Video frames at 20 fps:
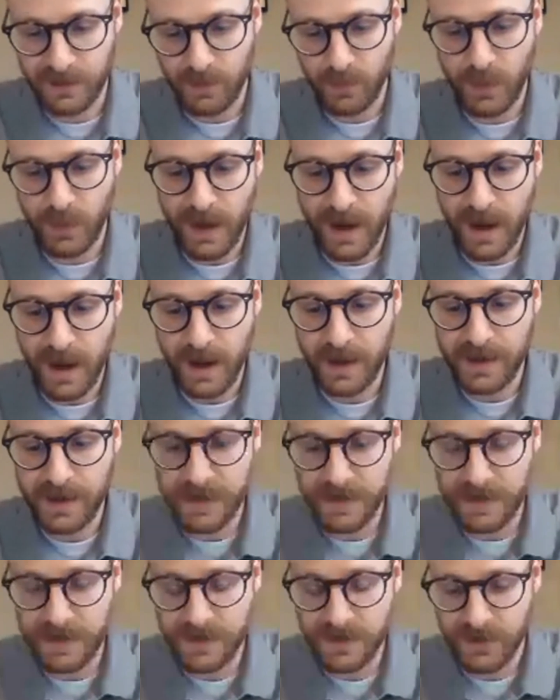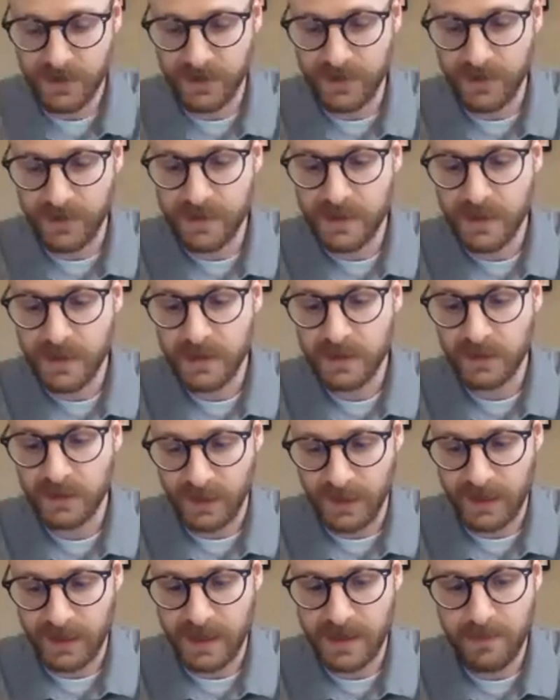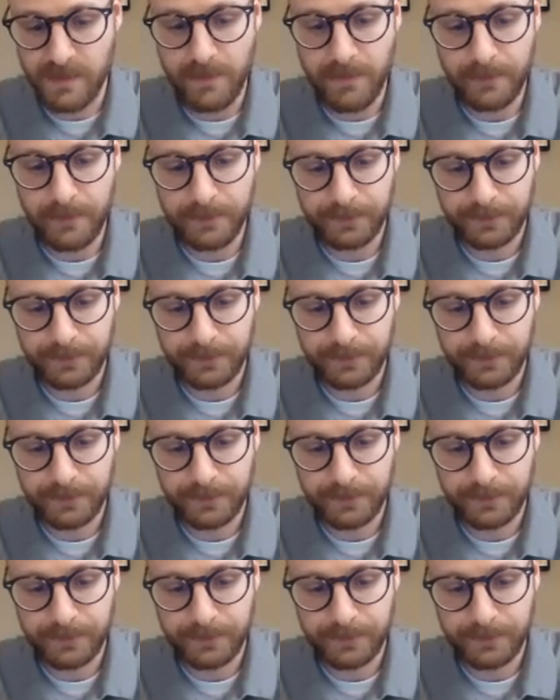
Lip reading: when I, in turn, look at him.